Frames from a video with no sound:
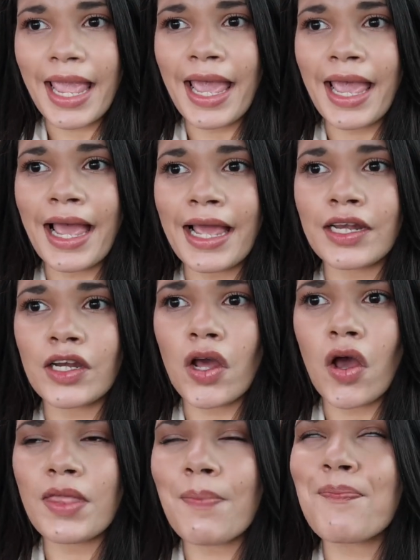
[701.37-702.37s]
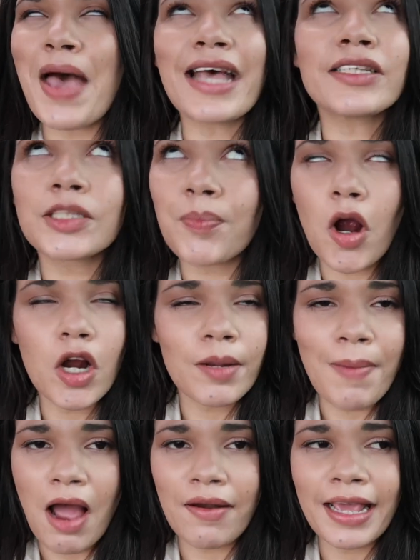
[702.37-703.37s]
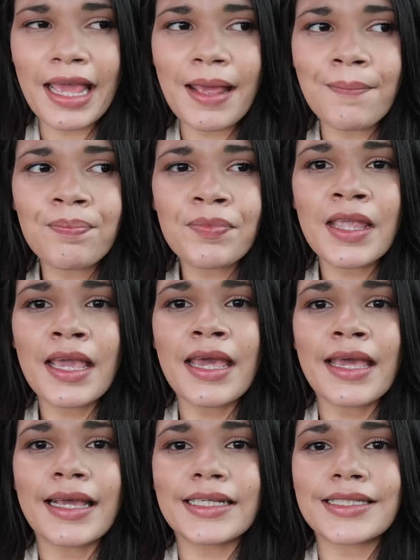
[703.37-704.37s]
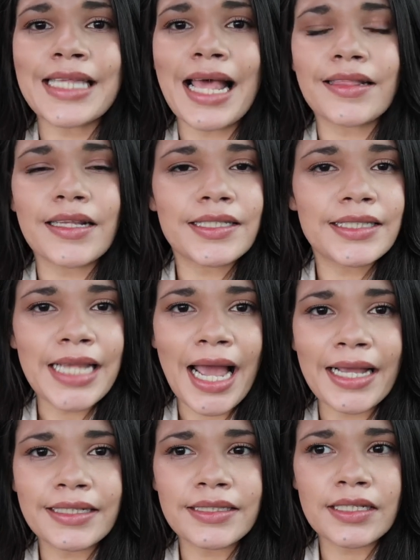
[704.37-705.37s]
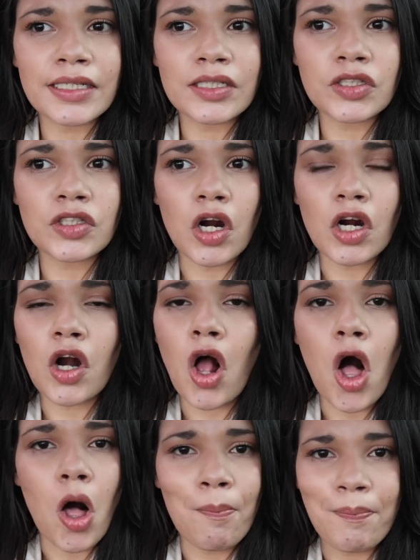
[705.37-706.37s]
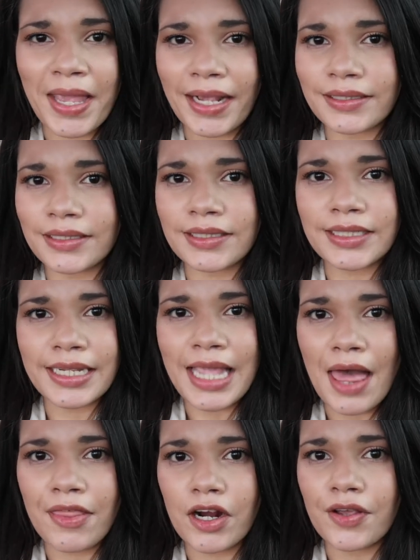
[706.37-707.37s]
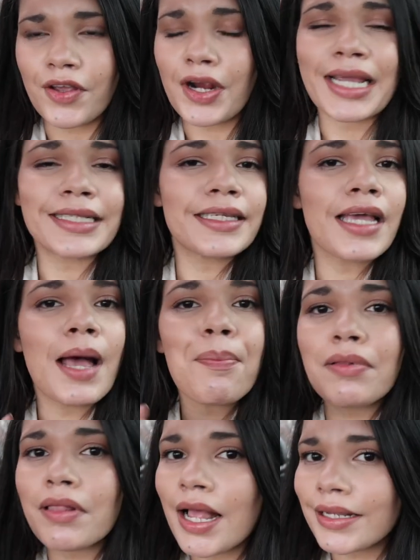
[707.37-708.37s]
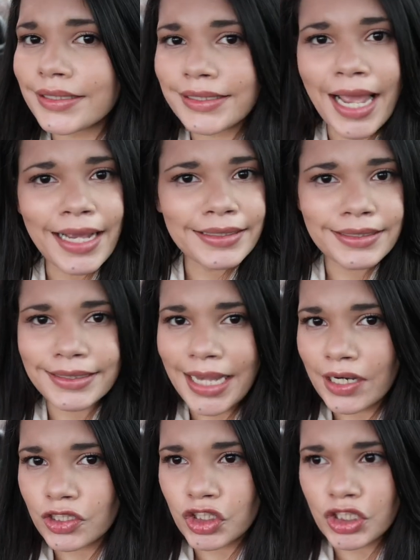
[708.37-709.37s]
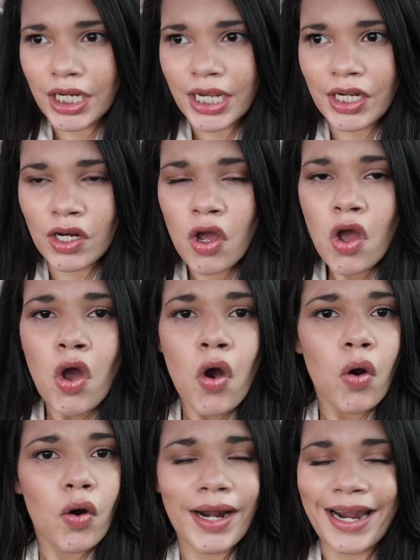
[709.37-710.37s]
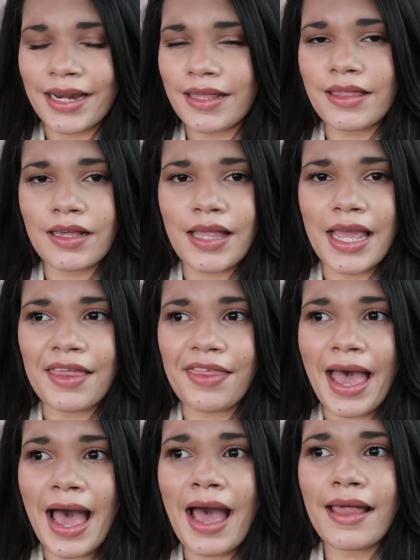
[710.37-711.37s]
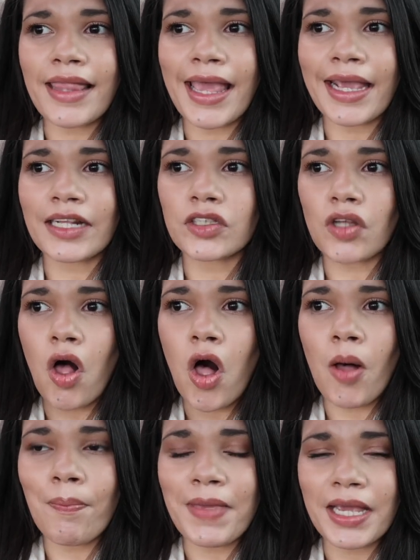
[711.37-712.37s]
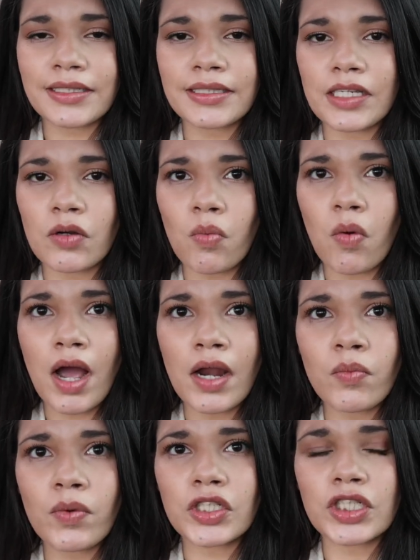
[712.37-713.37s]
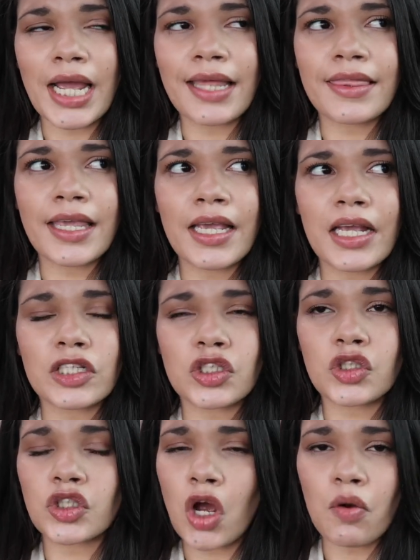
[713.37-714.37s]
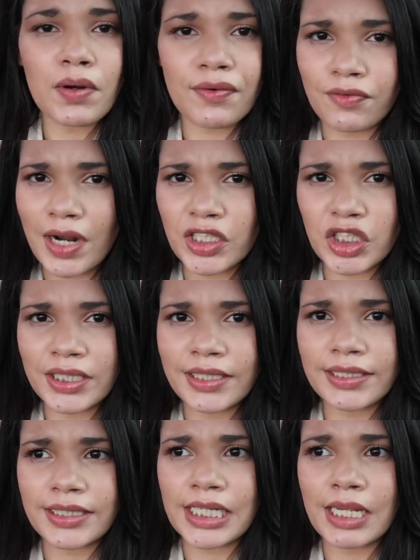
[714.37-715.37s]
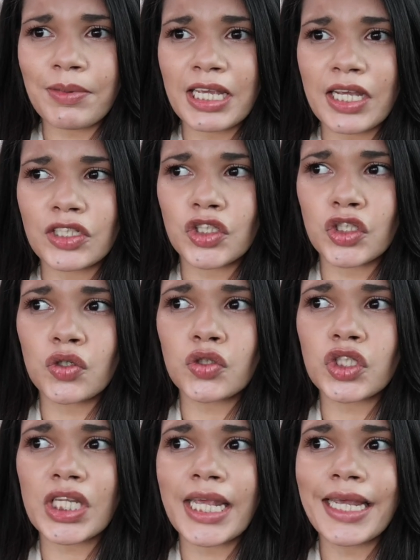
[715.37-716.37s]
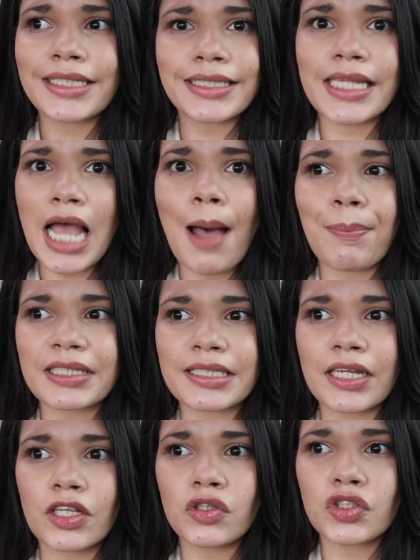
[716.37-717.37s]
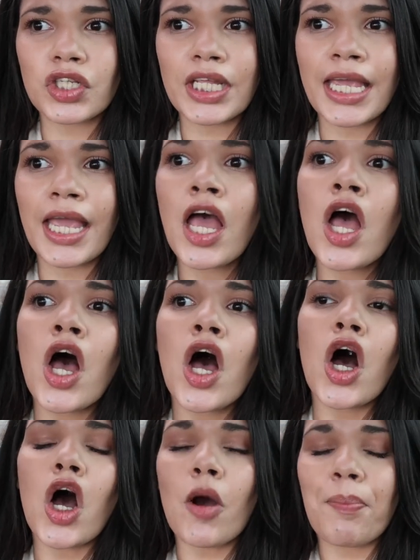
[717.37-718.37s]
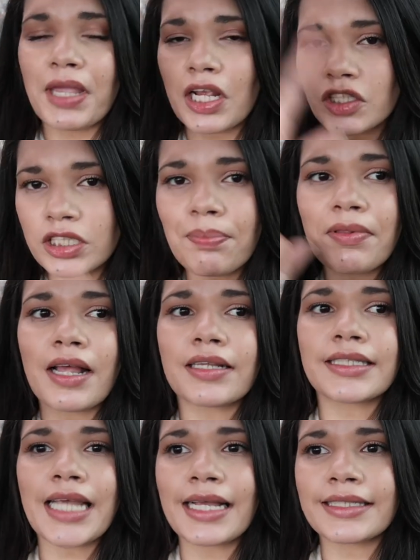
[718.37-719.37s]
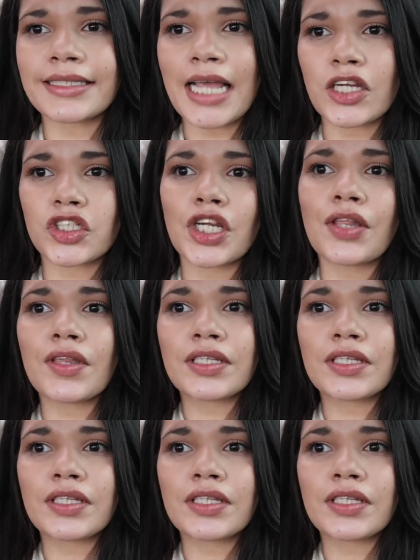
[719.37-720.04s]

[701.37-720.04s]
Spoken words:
And the best part about it is that the sizes are all mixed together. There isn't a plus size section or anything like that. Like, it's all mixed in one, which I think is so refreshing to see, because usually it's the opposite. Usually, oh, here's the plus size section.